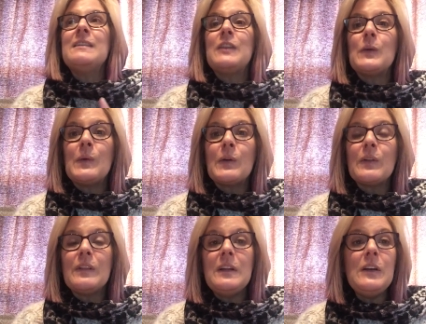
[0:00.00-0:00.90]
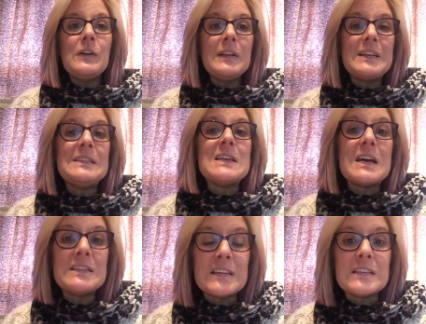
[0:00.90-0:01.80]
There were literally
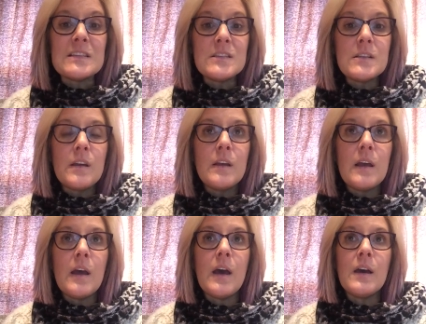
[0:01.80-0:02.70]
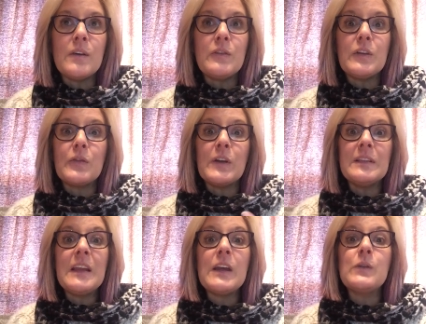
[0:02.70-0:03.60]
dozens of
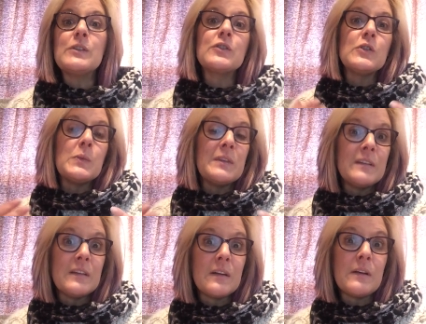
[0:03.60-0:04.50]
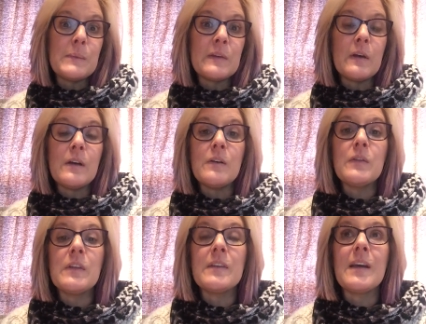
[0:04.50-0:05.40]
different language groups and types of
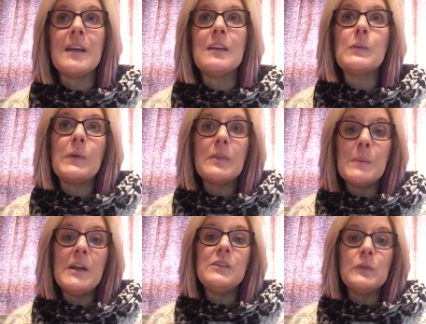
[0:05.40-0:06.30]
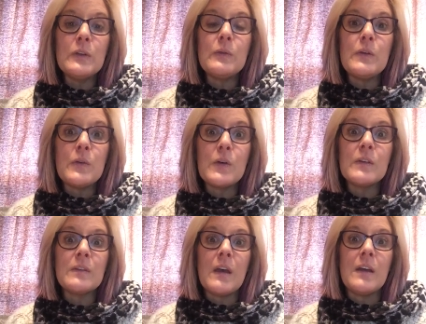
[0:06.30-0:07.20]
societies, but the major ones we
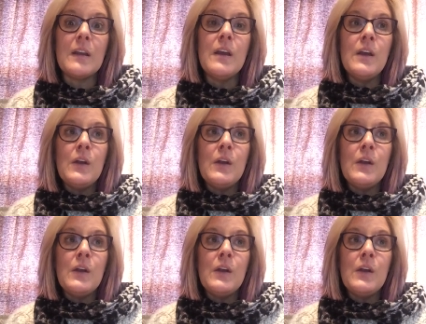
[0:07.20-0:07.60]
focus on